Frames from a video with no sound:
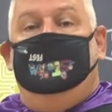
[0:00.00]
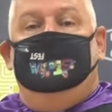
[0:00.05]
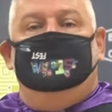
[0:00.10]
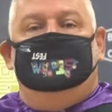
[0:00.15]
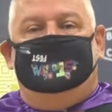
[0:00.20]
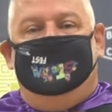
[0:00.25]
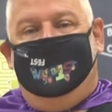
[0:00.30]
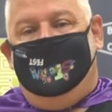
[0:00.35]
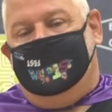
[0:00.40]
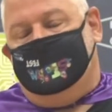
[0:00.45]

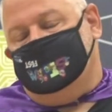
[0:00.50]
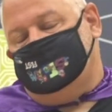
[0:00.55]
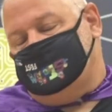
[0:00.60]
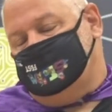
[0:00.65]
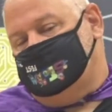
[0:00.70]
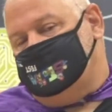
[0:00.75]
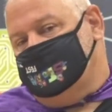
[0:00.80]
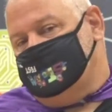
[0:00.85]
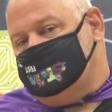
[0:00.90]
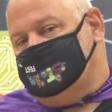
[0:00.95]
So how did
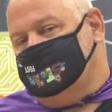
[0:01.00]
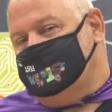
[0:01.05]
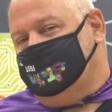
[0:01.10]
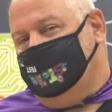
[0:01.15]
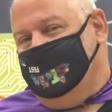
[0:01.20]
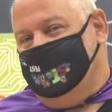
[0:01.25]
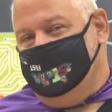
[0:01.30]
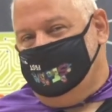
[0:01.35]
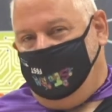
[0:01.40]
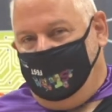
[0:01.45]
statistics
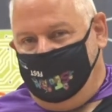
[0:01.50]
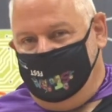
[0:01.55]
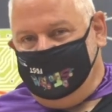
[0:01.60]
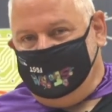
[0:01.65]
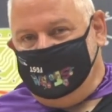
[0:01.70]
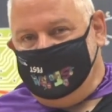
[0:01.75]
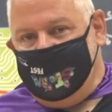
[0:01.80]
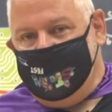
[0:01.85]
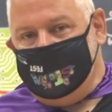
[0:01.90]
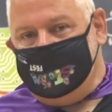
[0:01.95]
play a part
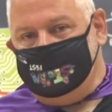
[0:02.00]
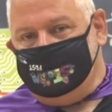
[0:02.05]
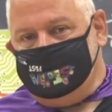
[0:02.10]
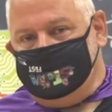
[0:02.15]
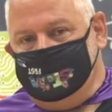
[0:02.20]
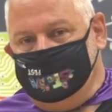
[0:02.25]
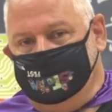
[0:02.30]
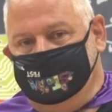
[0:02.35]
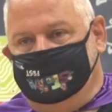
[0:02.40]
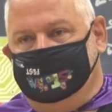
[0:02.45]
in that?
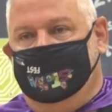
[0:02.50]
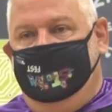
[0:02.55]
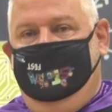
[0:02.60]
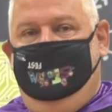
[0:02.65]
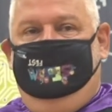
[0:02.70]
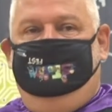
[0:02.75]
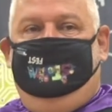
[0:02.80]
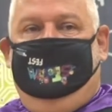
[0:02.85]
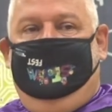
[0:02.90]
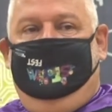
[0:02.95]

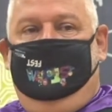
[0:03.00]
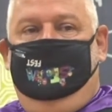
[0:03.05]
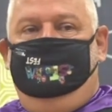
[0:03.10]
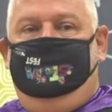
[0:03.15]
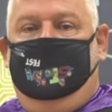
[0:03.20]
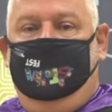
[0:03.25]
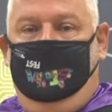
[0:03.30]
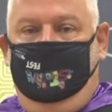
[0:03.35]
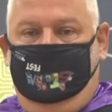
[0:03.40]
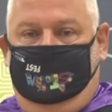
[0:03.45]
If I'm
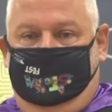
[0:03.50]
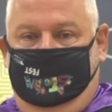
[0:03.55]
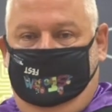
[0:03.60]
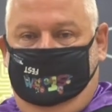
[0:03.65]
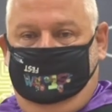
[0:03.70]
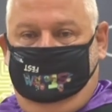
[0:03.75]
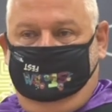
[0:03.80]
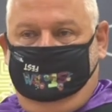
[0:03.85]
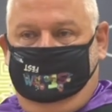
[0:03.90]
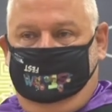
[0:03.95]

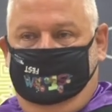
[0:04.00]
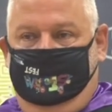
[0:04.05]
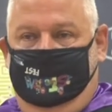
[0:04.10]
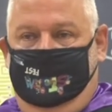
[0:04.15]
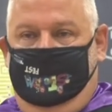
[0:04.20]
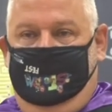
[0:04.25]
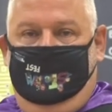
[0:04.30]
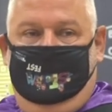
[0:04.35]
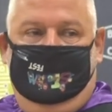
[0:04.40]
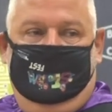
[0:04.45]
coaching
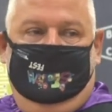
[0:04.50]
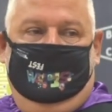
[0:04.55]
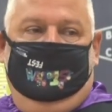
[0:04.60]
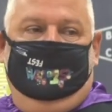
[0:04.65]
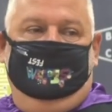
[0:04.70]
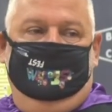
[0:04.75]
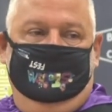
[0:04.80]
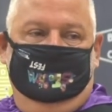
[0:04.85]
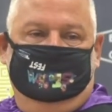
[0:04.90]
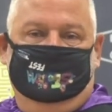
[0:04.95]

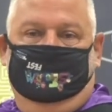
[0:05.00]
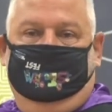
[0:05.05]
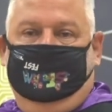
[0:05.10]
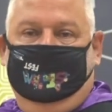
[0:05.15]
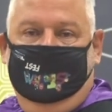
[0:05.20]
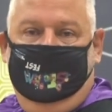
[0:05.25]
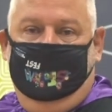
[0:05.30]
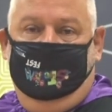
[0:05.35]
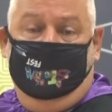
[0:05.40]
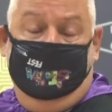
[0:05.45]
and there's a
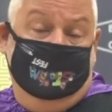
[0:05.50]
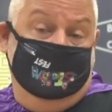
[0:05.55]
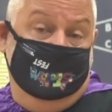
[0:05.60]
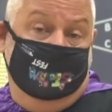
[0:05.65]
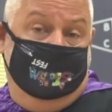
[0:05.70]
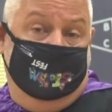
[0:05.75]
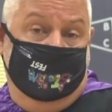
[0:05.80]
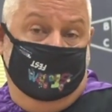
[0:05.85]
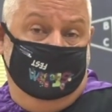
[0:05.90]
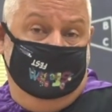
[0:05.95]
player on the
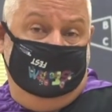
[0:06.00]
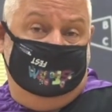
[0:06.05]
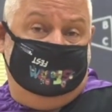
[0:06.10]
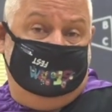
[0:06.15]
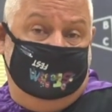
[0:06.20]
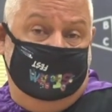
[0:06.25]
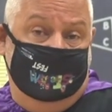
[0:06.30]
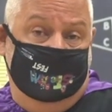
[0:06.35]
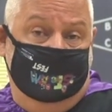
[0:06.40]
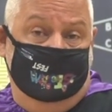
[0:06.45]
opponent's
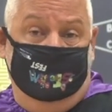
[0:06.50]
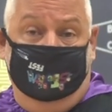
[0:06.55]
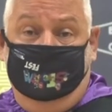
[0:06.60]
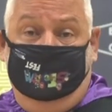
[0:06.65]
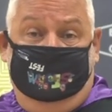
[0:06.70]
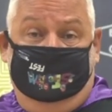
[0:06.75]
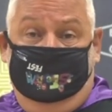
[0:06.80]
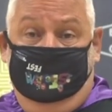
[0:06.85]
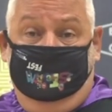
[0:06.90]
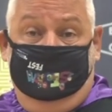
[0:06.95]
team who
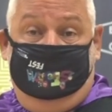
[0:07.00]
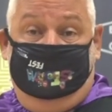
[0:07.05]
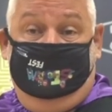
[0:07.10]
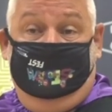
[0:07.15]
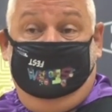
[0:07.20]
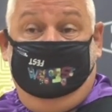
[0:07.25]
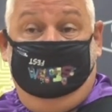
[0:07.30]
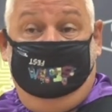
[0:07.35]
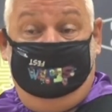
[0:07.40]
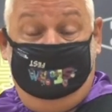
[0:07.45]
shoots
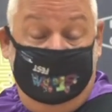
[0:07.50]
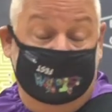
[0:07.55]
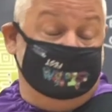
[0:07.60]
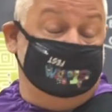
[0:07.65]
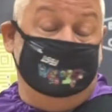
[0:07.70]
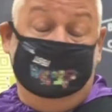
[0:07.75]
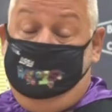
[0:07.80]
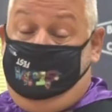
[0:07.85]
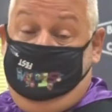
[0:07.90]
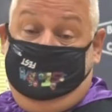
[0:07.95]

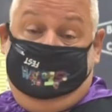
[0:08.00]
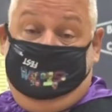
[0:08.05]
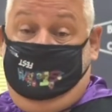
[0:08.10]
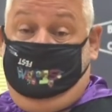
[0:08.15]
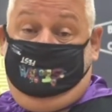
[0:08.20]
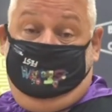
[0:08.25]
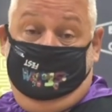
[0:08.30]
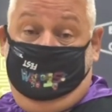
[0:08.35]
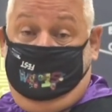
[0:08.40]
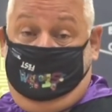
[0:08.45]

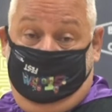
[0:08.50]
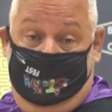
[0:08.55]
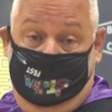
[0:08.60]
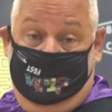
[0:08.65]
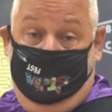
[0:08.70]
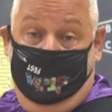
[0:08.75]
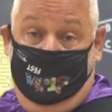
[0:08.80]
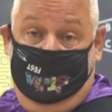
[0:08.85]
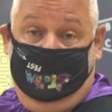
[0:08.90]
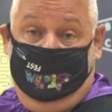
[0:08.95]
50% from the
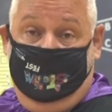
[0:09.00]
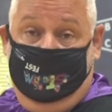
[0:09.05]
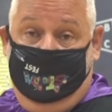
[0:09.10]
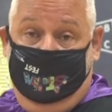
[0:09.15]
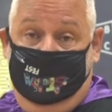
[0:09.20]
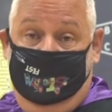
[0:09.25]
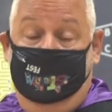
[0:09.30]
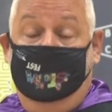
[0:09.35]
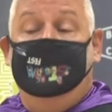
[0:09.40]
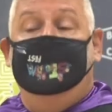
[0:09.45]
three-point
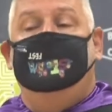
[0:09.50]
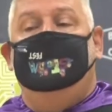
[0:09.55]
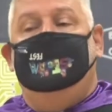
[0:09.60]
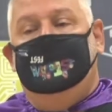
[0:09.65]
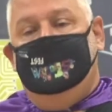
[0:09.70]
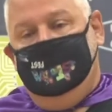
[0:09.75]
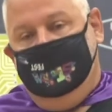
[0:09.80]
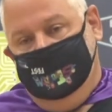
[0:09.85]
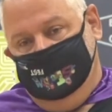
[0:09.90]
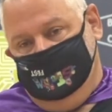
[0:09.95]
line,
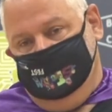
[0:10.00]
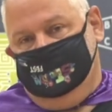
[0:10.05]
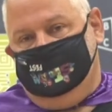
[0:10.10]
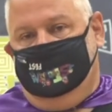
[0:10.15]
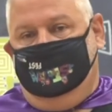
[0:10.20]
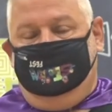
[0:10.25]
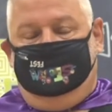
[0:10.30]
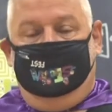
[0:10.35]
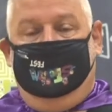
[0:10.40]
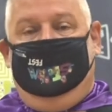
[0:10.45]
he
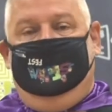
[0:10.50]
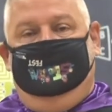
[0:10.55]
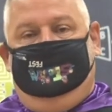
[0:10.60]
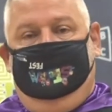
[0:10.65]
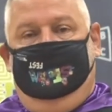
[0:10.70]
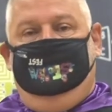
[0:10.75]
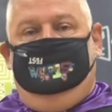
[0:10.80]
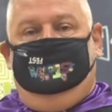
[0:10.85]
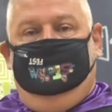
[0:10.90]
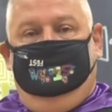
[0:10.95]
deserves my
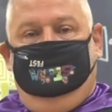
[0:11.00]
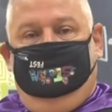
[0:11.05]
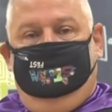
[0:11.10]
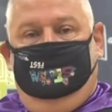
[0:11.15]
attention.